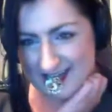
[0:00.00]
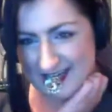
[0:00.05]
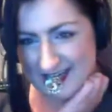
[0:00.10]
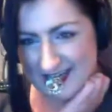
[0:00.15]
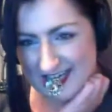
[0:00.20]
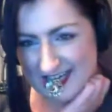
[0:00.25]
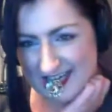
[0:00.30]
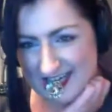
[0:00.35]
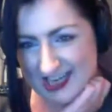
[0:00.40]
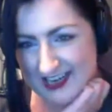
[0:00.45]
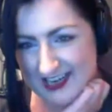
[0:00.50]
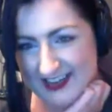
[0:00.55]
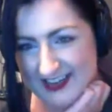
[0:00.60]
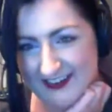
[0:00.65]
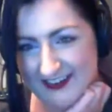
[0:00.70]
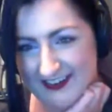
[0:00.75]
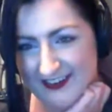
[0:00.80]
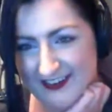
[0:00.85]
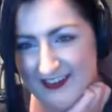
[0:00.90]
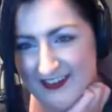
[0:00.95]
I don't
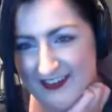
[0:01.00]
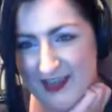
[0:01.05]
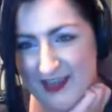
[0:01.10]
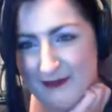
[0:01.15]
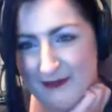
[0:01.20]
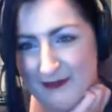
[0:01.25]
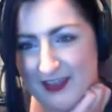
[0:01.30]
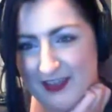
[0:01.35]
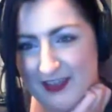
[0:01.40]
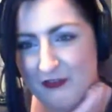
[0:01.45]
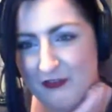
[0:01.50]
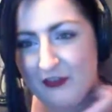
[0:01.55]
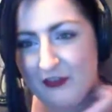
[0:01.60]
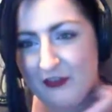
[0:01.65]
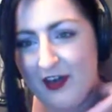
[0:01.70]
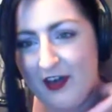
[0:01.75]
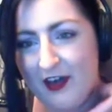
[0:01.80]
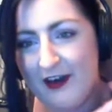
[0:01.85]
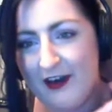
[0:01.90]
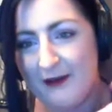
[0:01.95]
know what that
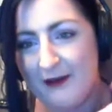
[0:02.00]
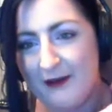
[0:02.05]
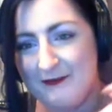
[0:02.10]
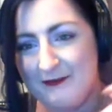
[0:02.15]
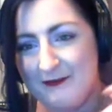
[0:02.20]
means.